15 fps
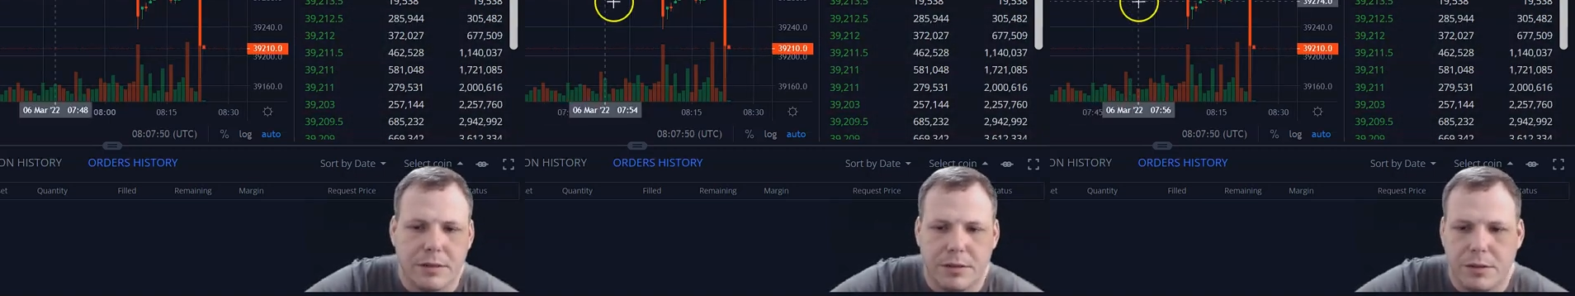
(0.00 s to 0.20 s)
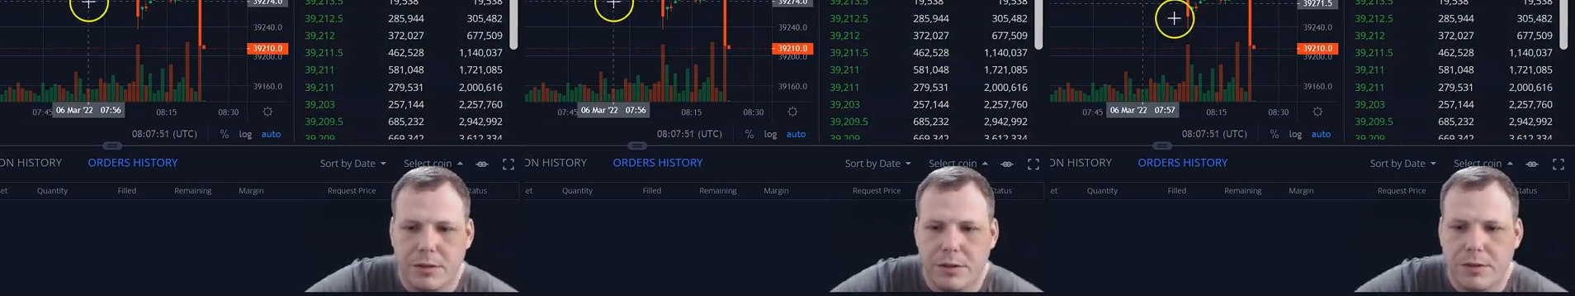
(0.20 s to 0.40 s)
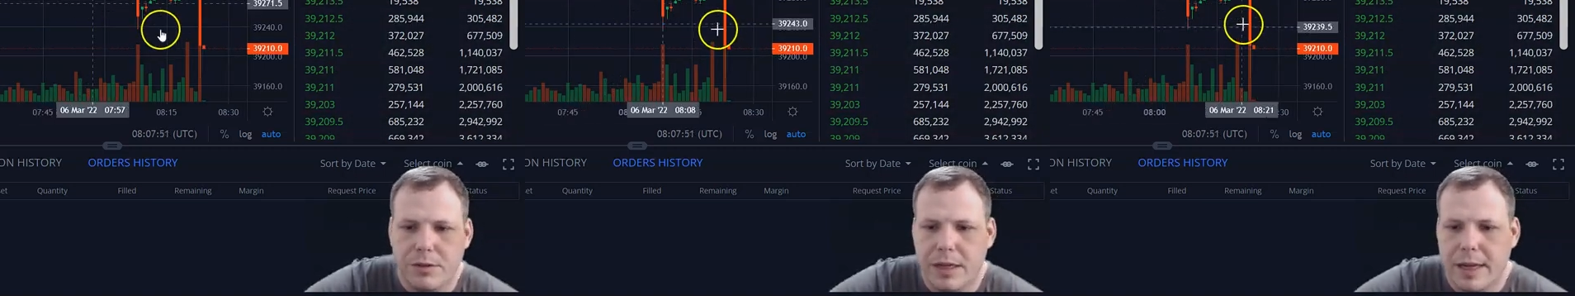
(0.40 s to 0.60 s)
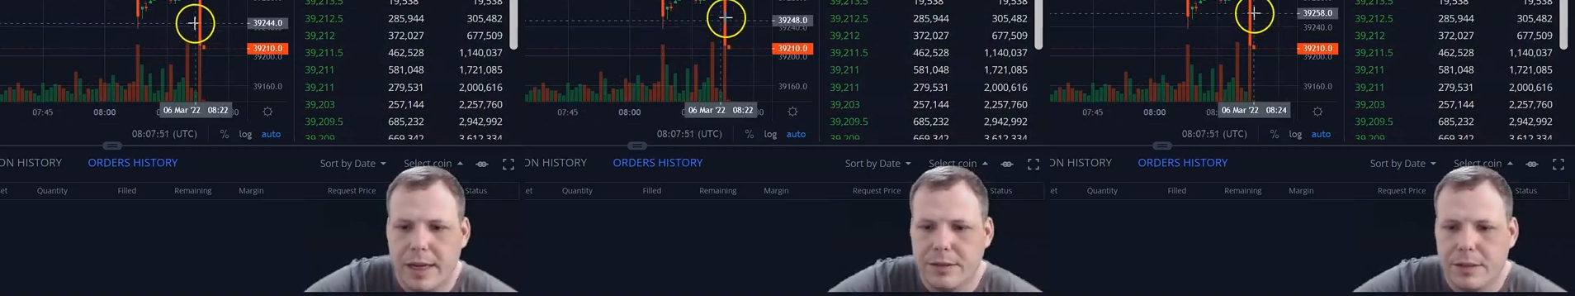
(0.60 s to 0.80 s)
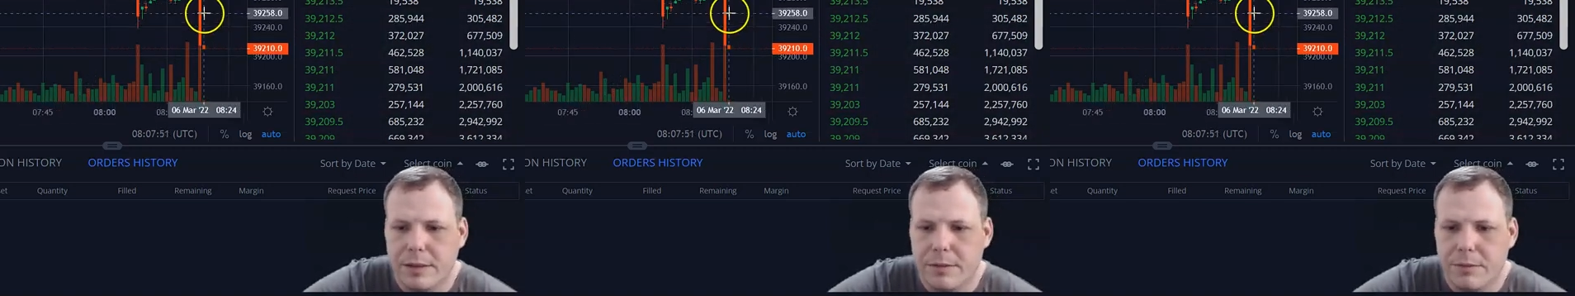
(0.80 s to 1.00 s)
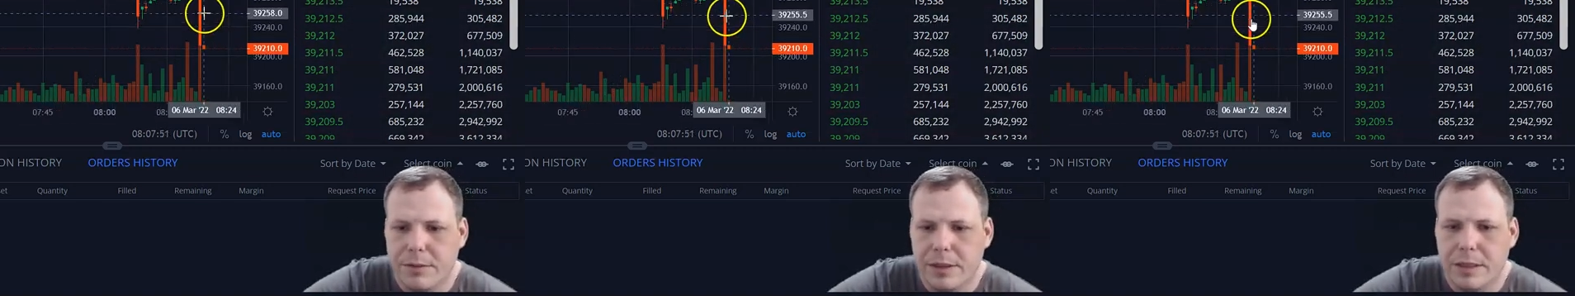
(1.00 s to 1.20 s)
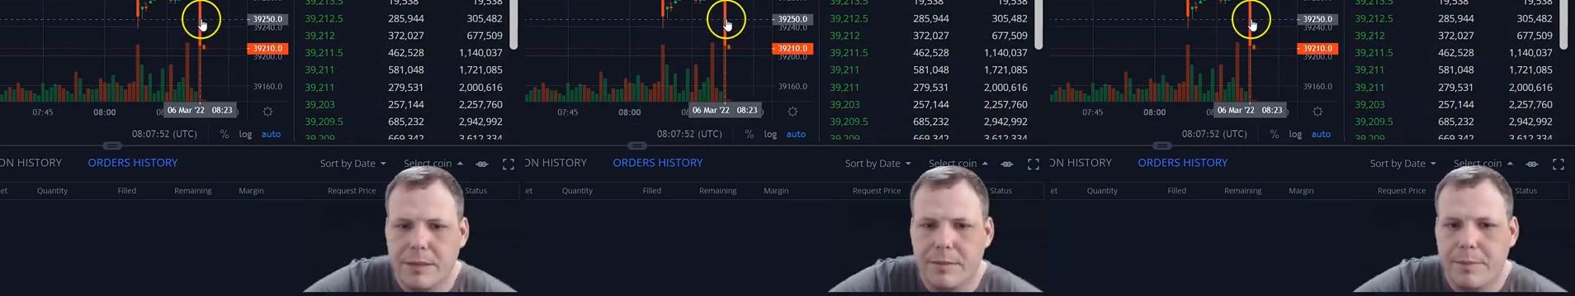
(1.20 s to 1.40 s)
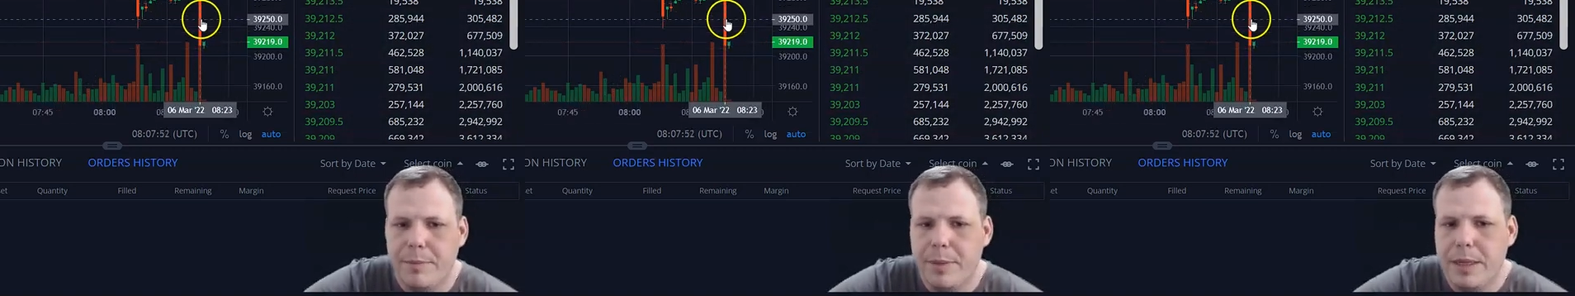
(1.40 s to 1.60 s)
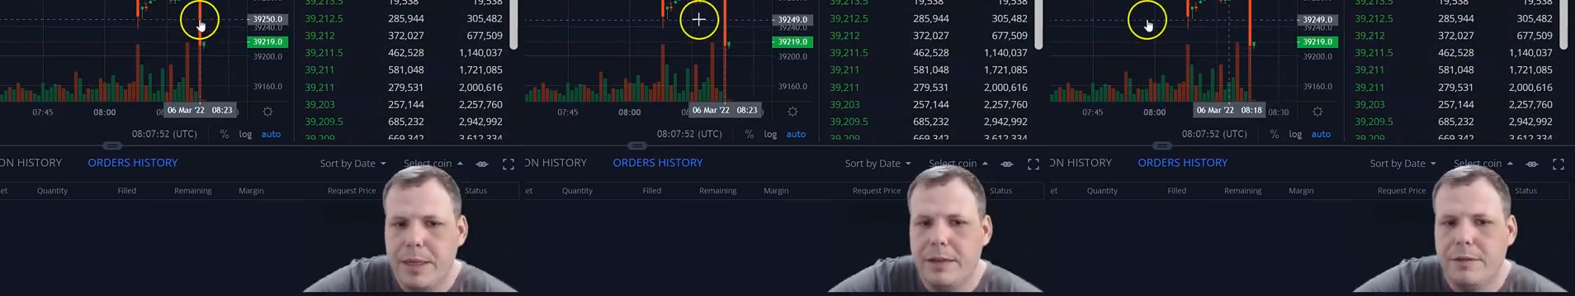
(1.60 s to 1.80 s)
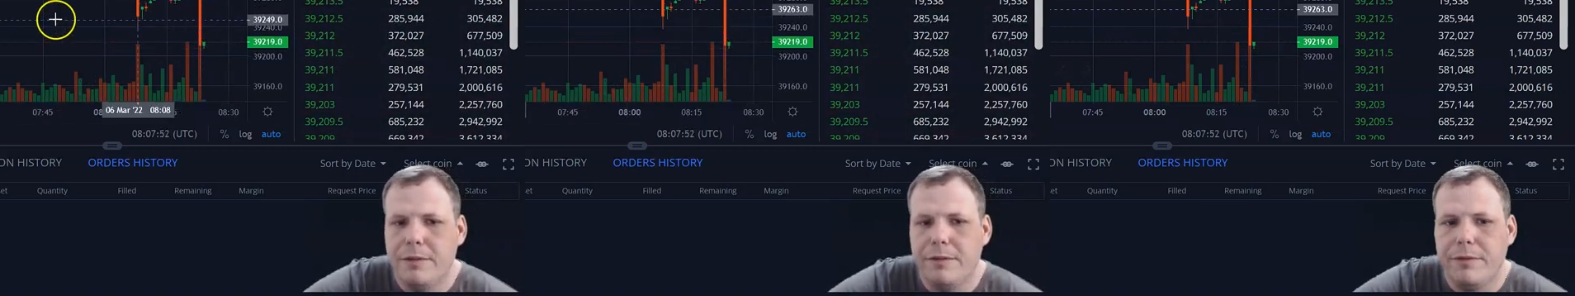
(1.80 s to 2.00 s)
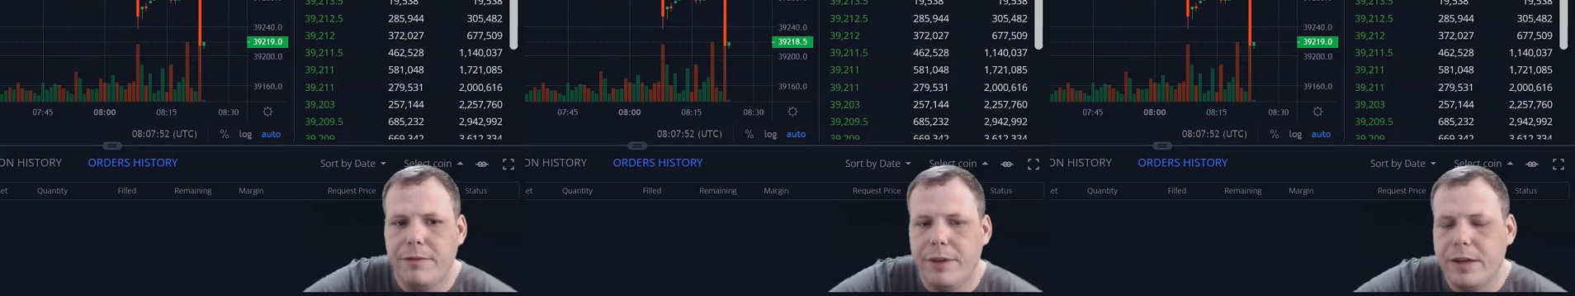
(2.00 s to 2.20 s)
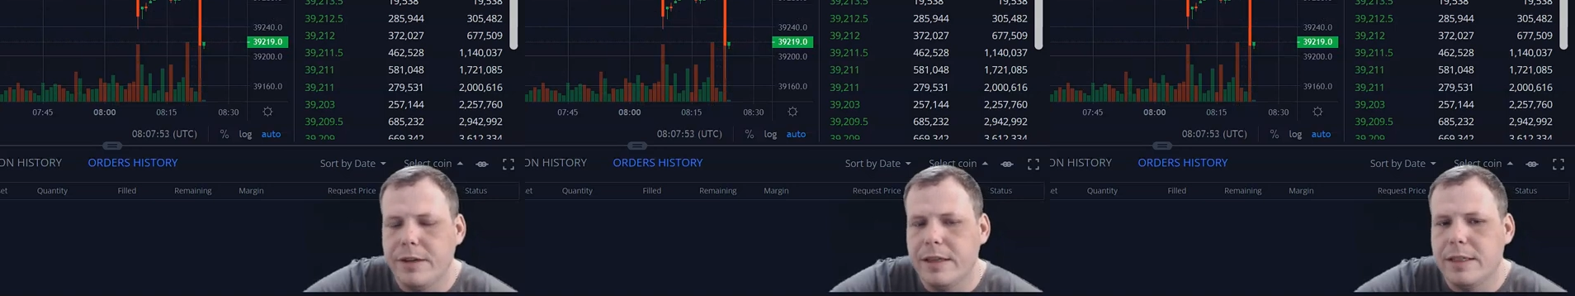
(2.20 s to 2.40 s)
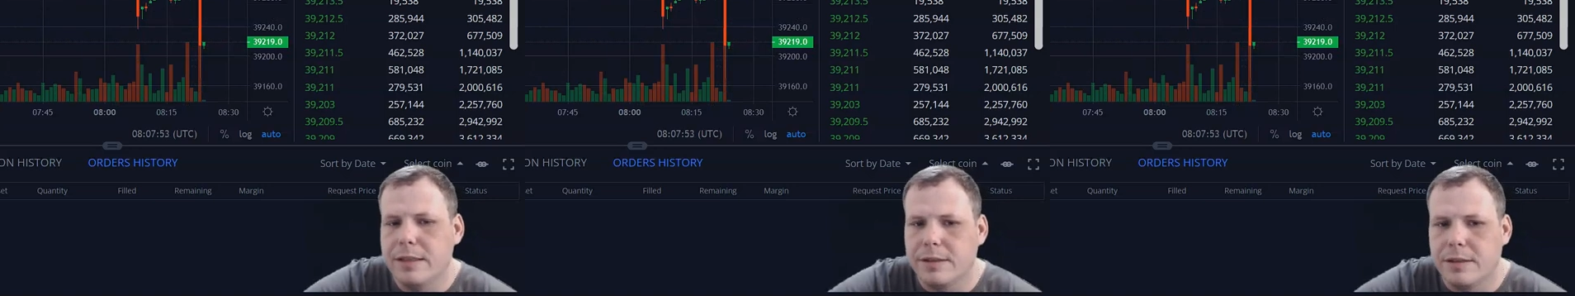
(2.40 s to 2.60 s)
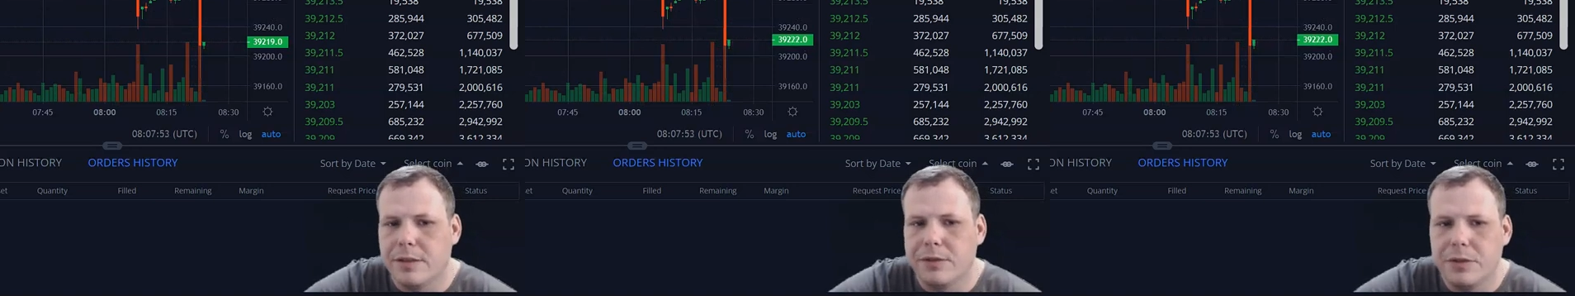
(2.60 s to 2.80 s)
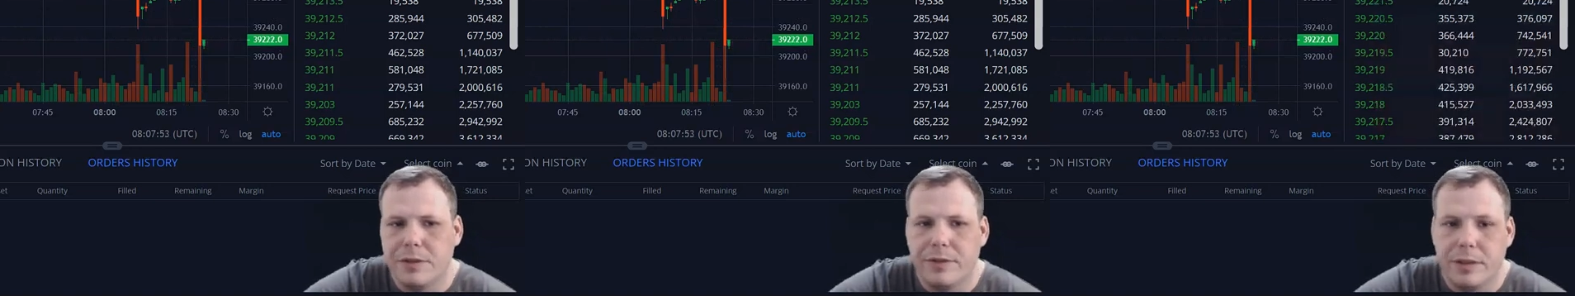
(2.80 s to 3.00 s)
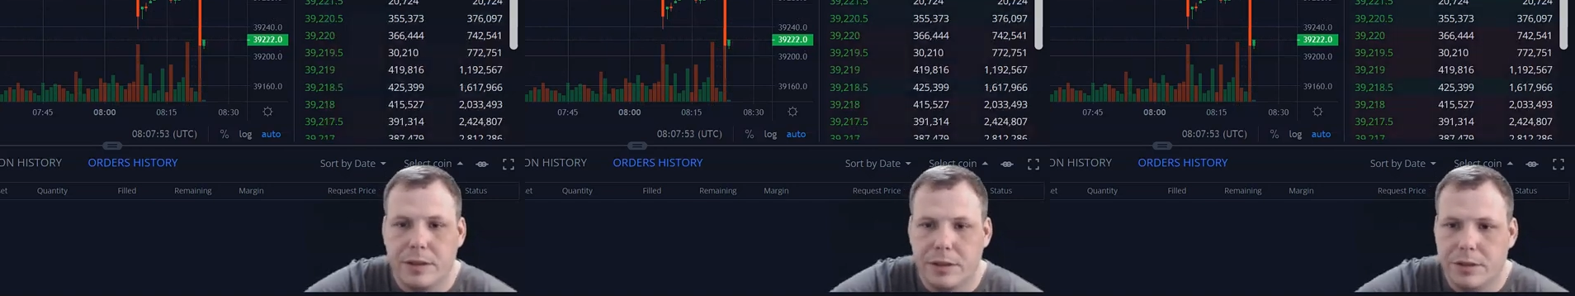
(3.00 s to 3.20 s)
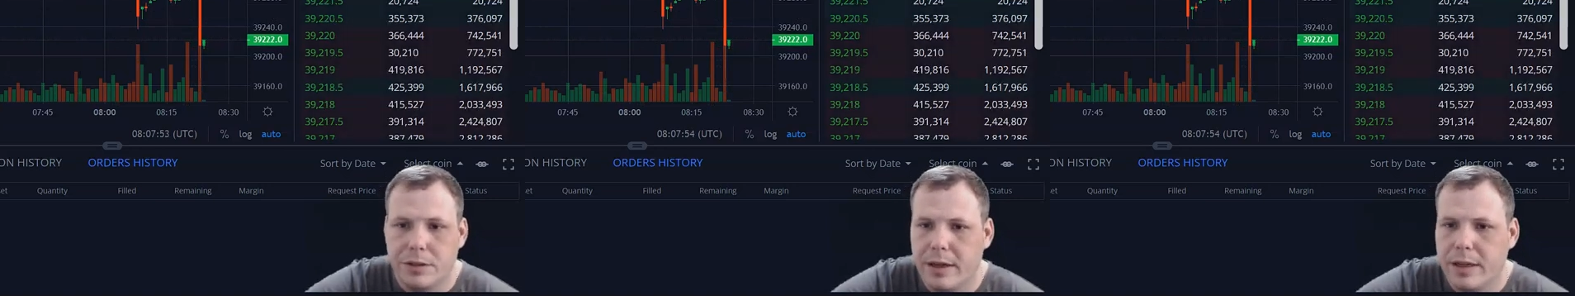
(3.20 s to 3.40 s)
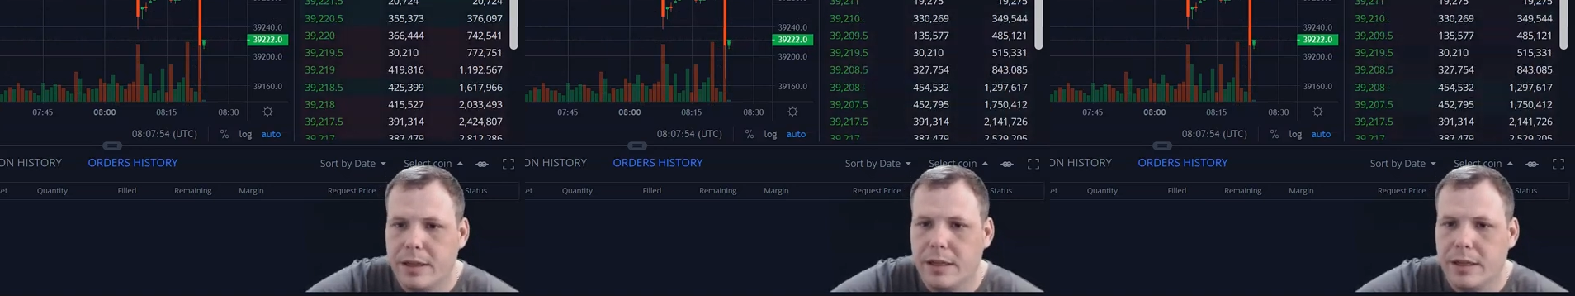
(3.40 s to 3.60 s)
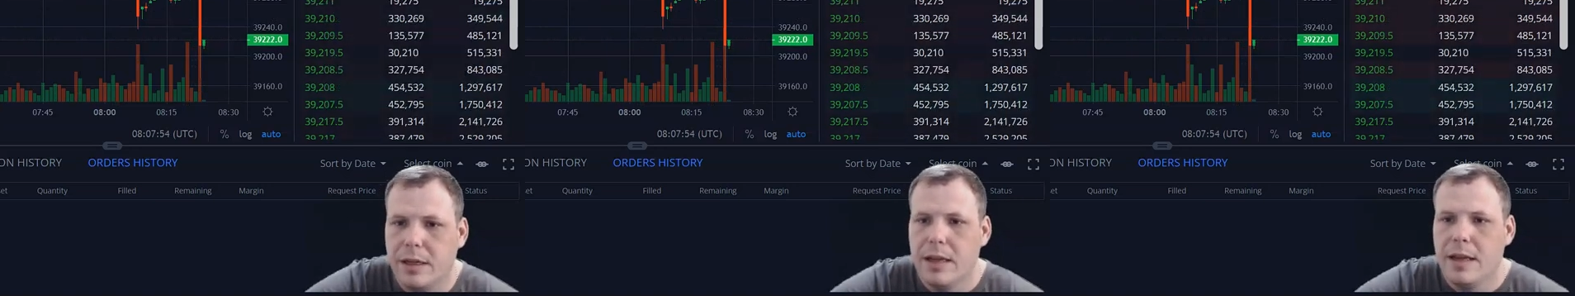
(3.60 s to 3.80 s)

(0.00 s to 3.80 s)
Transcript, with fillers: So you can actually really be very conservative in your trading,